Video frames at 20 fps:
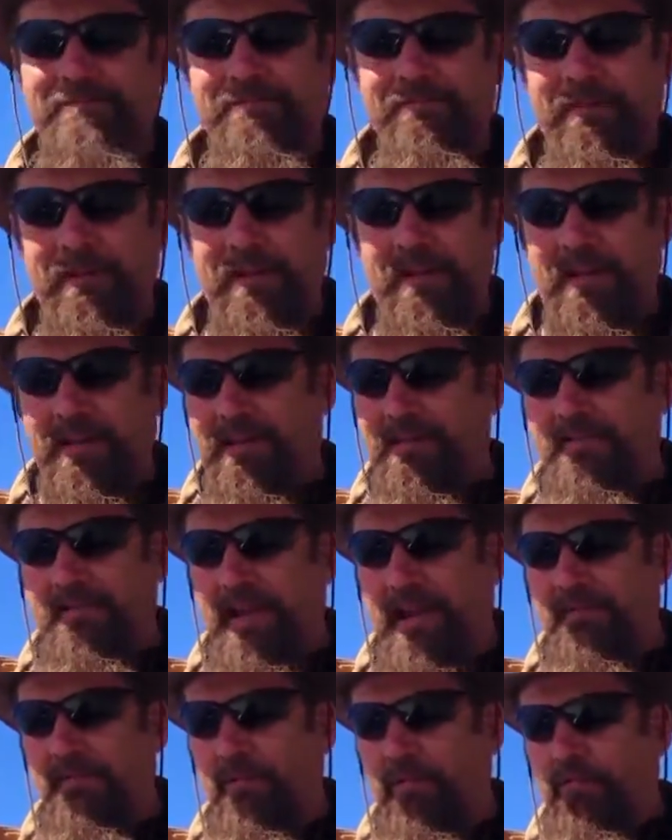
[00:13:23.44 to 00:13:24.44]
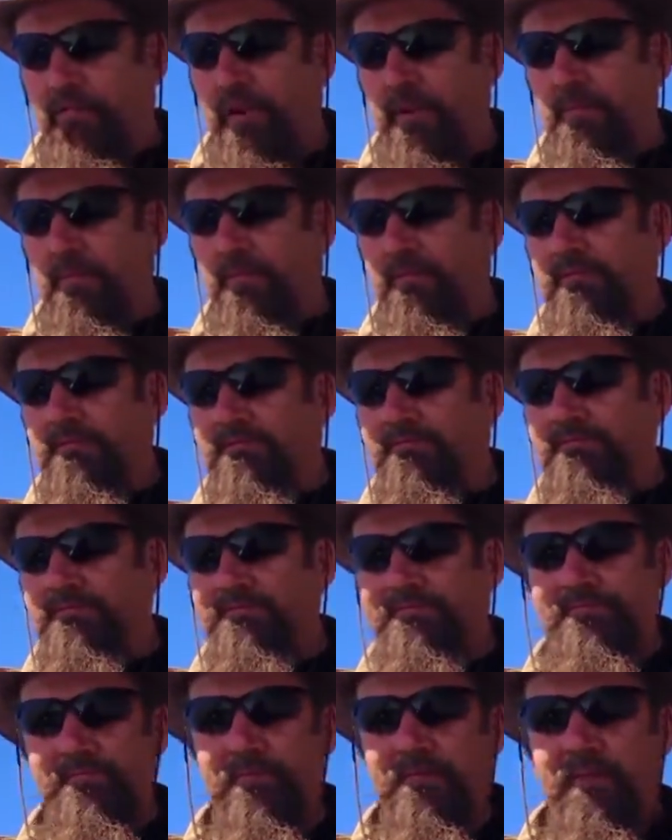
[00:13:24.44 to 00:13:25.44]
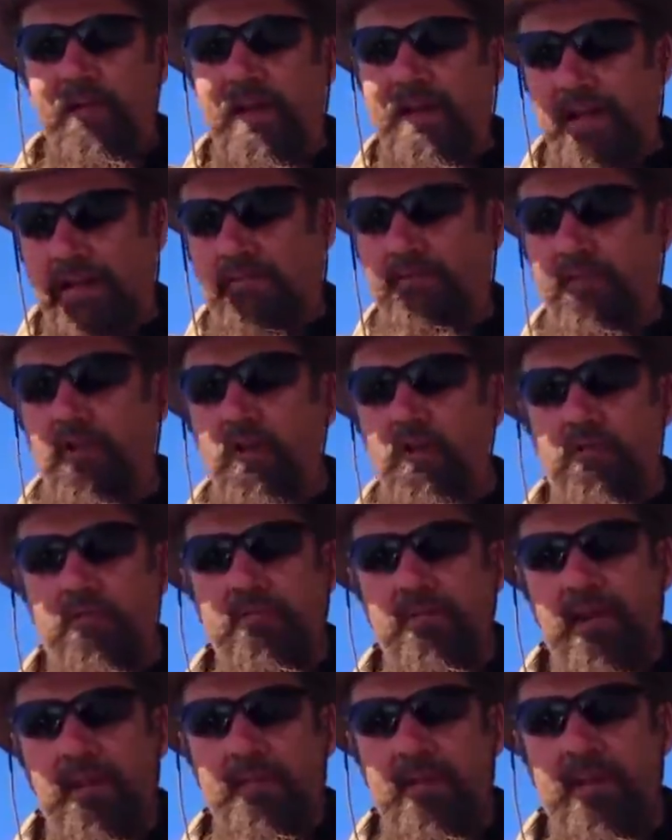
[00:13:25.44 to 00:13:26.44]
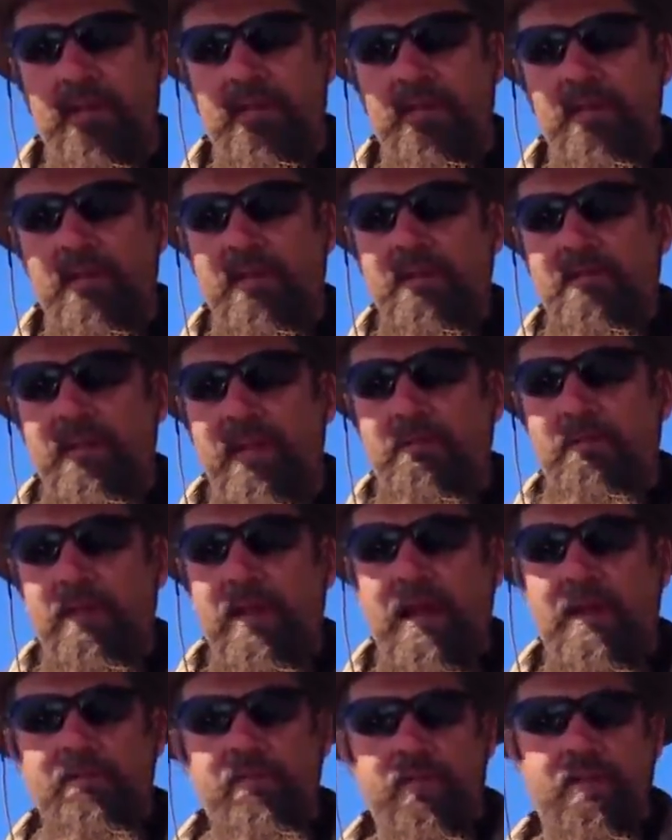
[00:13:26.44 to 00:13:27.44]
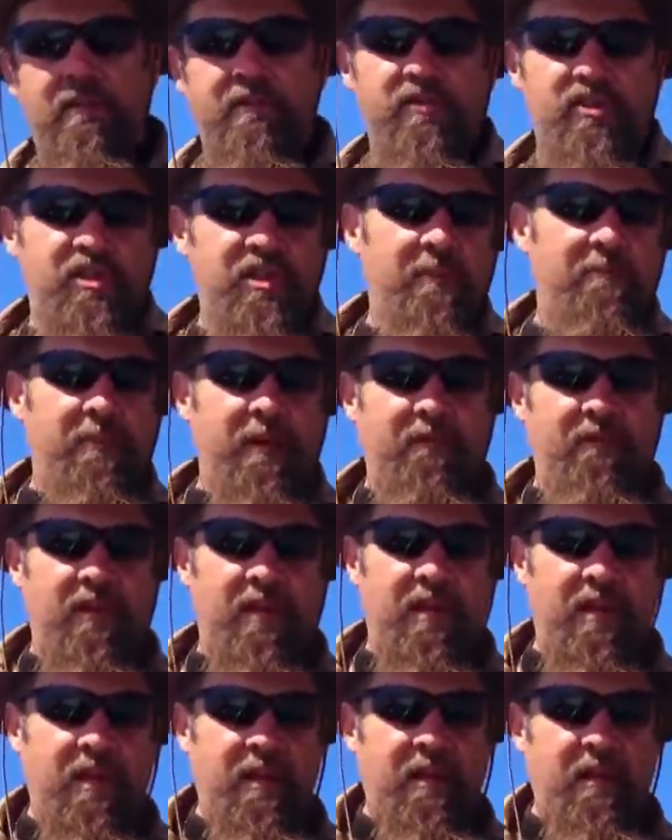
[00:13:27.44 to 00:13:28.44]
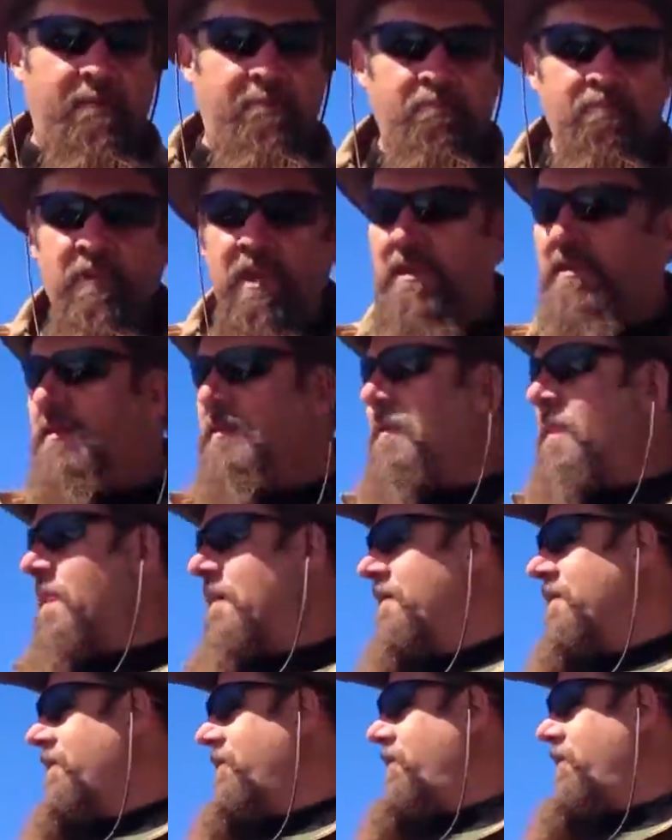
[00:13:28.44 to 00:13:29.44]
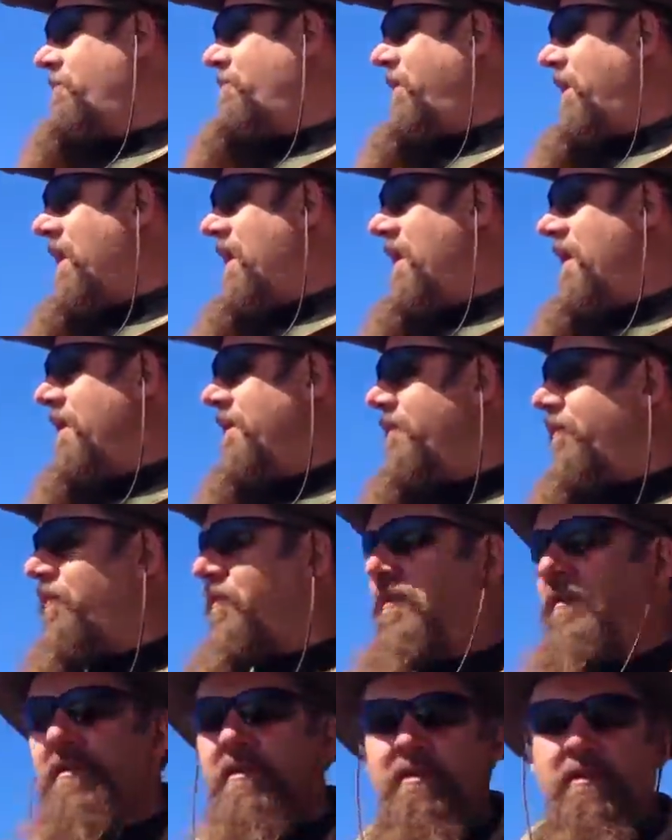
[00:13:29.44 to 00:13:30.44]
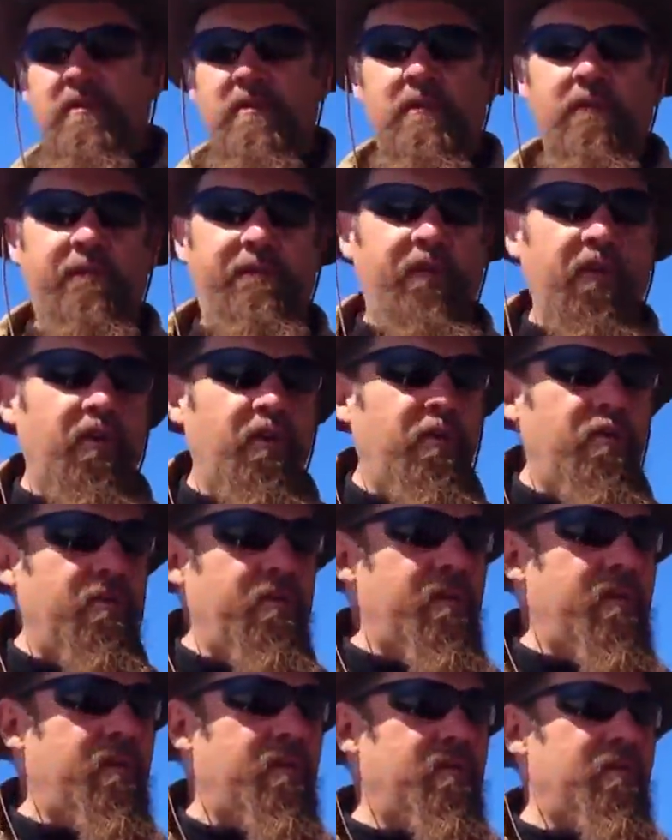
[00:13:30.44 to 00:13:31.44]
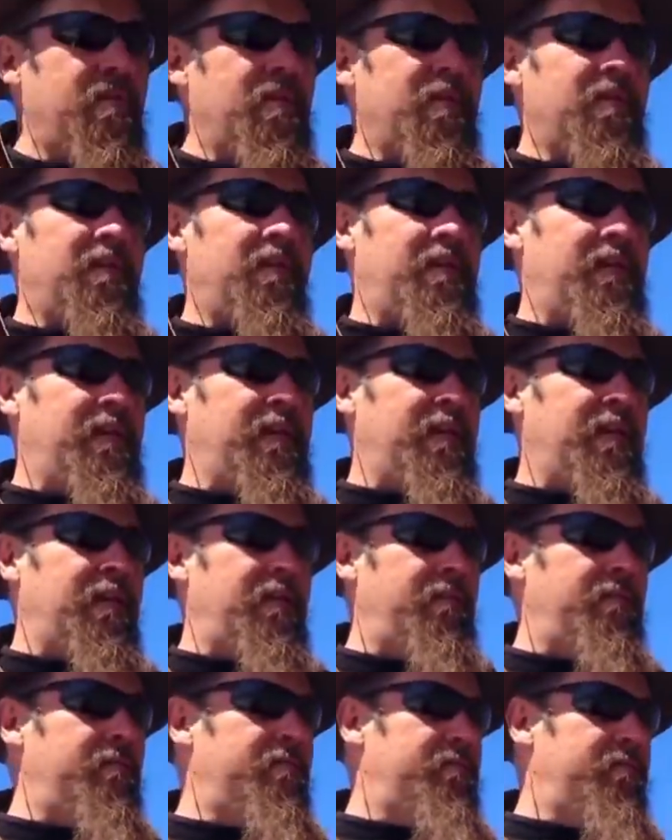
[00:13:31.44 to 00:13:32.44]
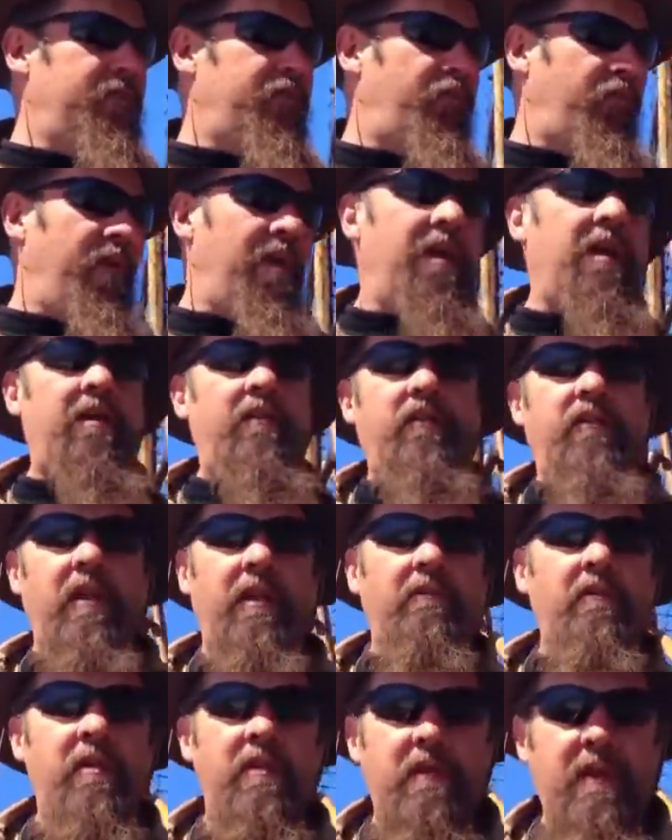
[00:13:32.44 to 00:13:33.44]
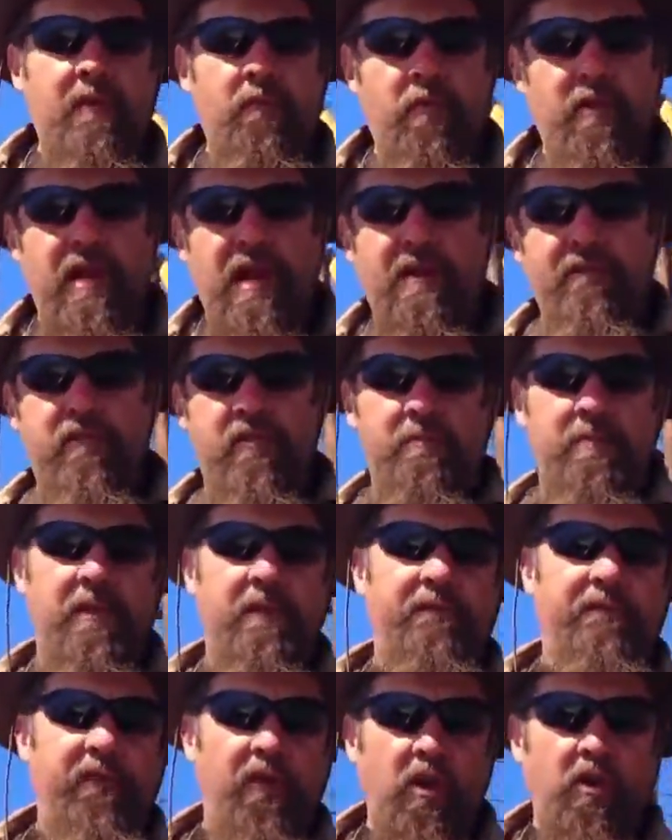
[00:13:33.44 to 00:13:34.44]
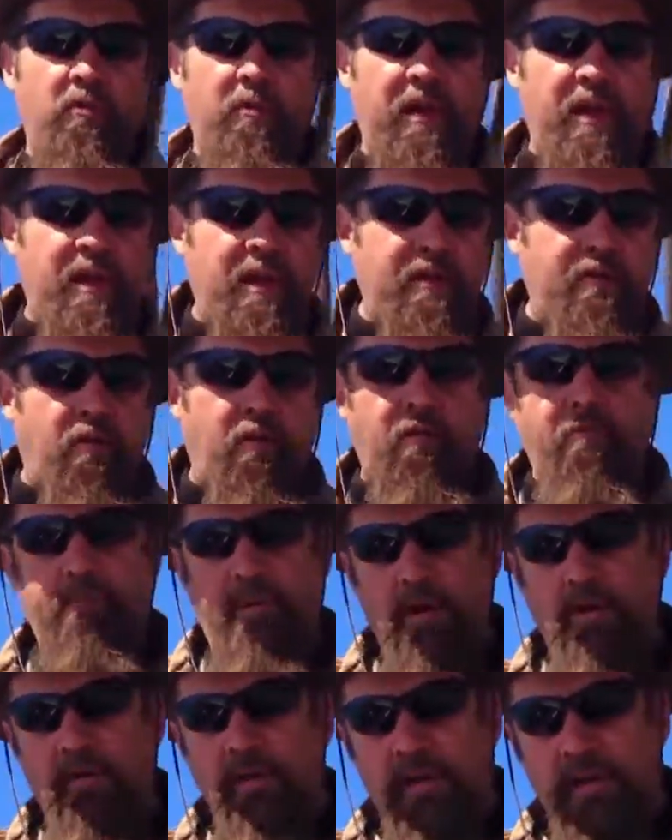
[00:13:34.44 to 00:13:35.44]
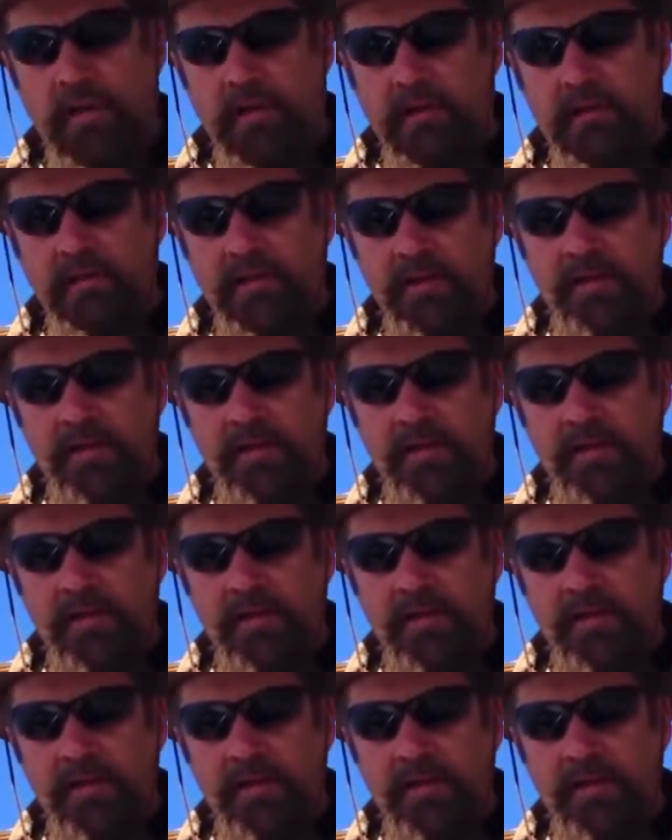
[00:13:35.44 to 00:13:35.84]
really having trouble finding food. I mean, they would have to ship everything in. Supplies, food, drinks, everything would have to be flown in or boated in.